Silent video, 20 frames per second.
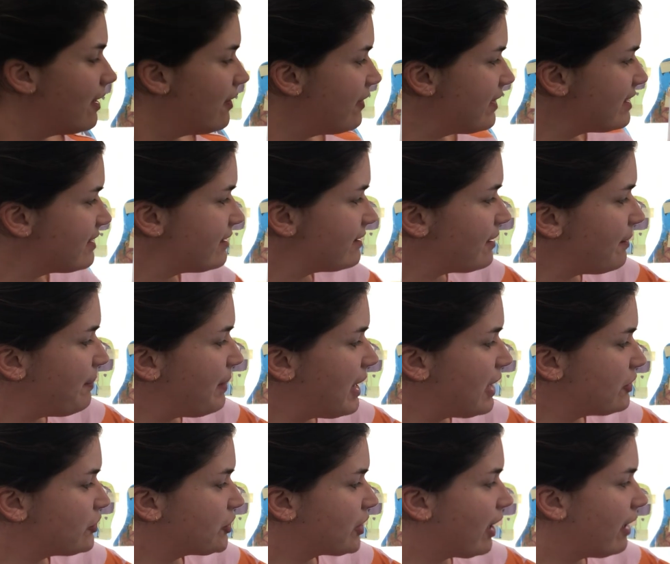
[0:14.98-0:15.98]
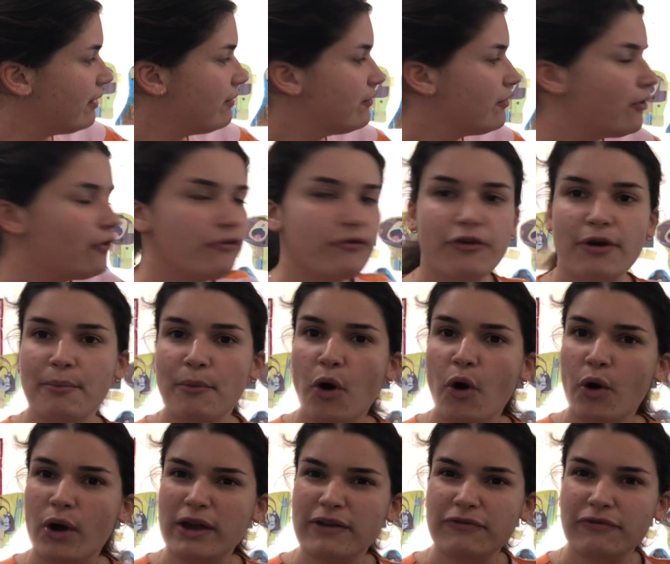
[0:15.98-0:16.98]
This is a picture from
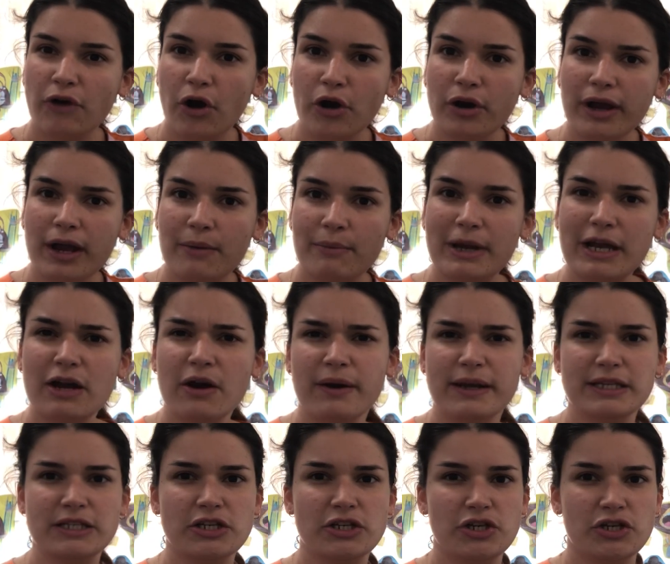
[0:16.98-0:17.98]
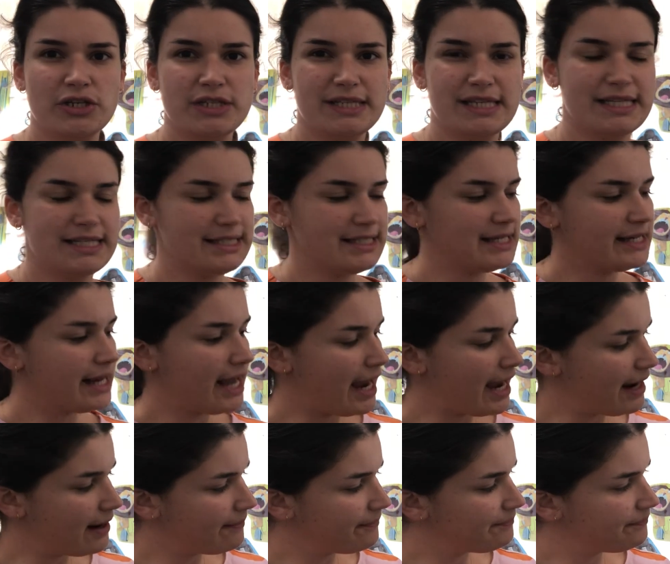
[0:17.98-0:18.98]
Oi Frog, and we're going to use this
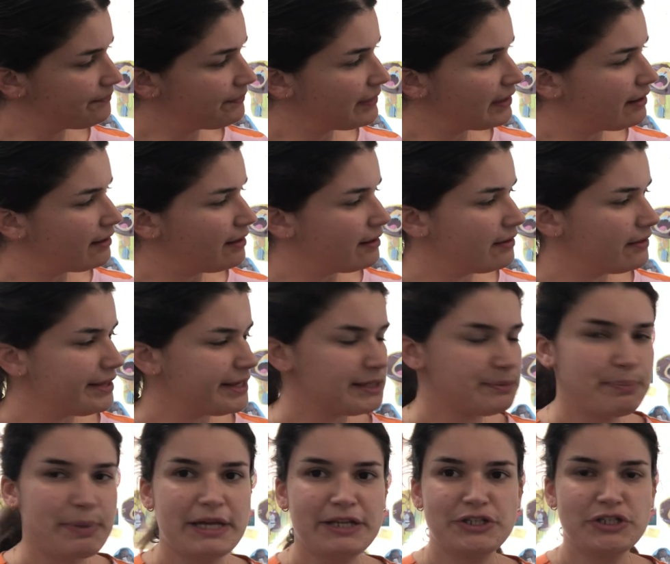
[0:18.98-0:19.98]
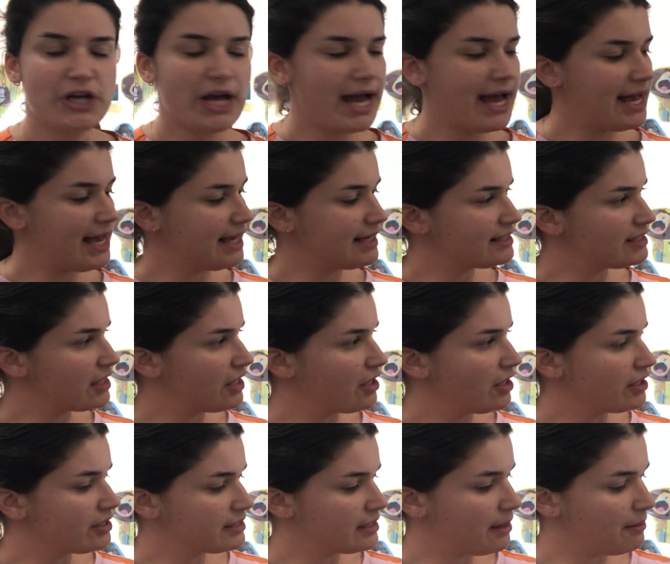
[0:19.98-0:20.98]
today. This picture has
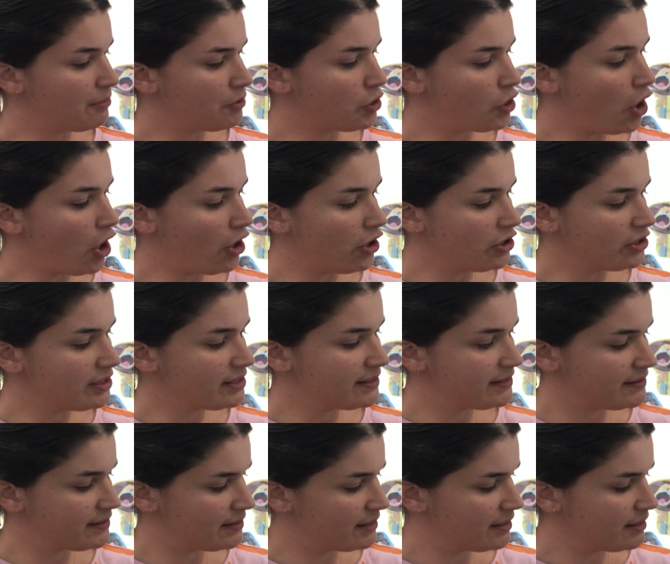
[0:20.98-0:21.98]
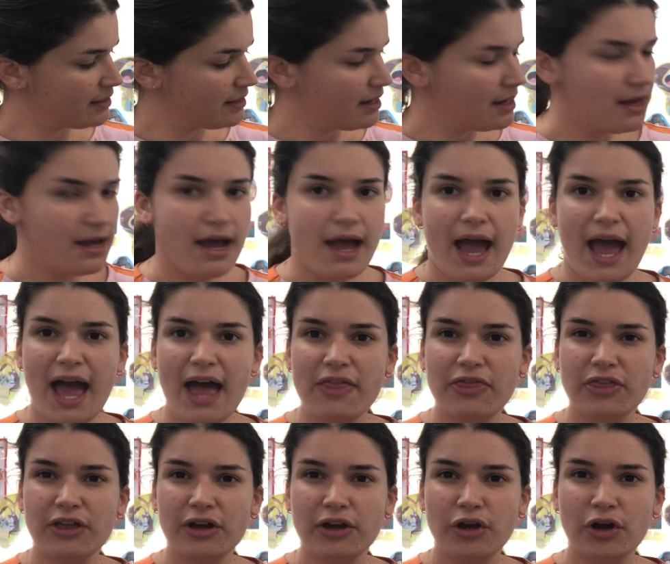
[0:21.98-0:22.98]
some goats,
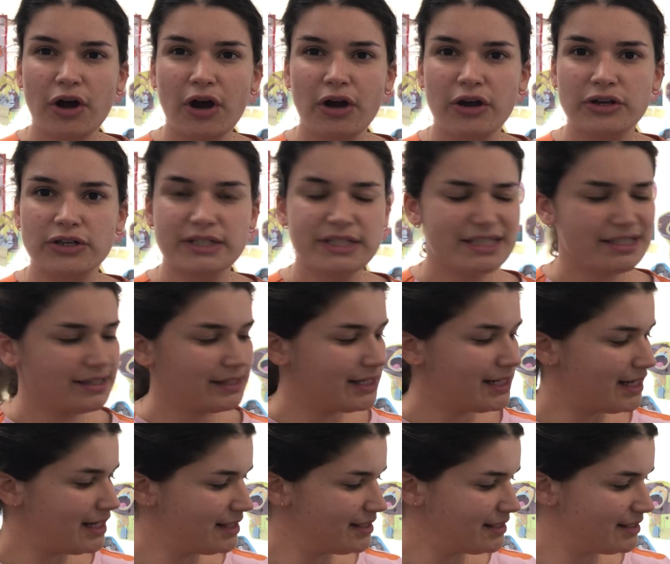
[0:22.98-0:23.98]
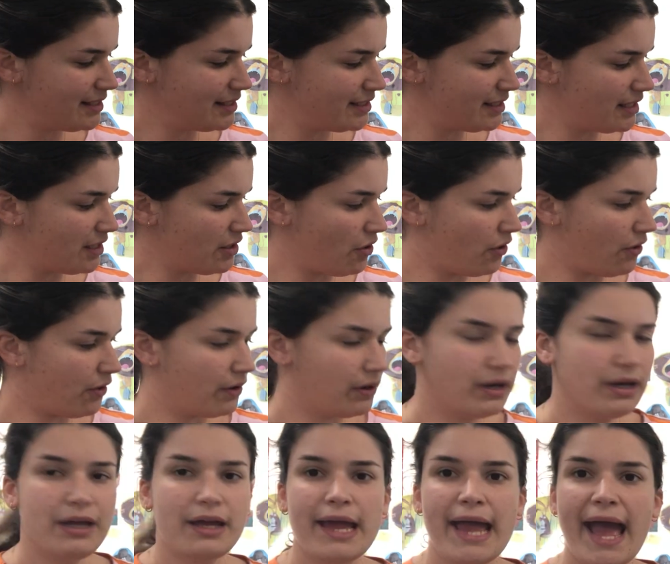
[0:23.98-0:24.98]
and the goat is sitting
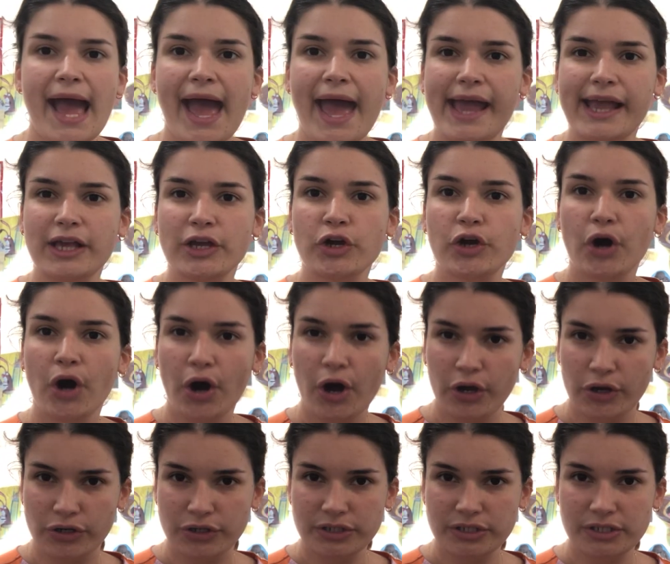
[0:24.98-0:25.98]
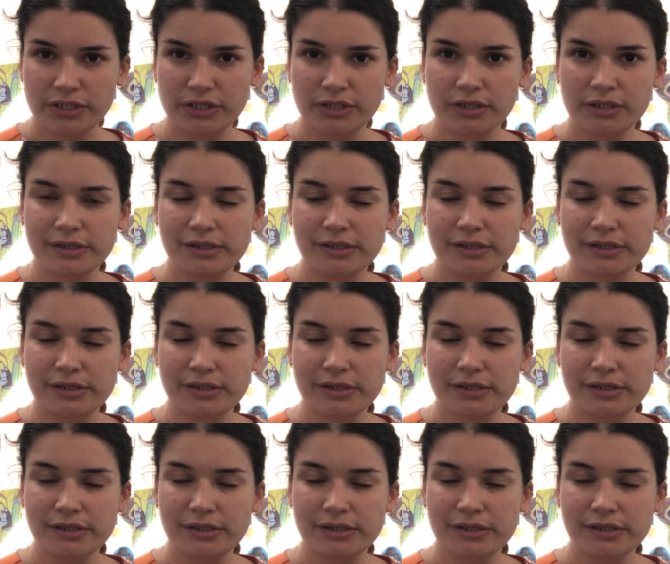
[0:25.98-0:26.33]
on a coat.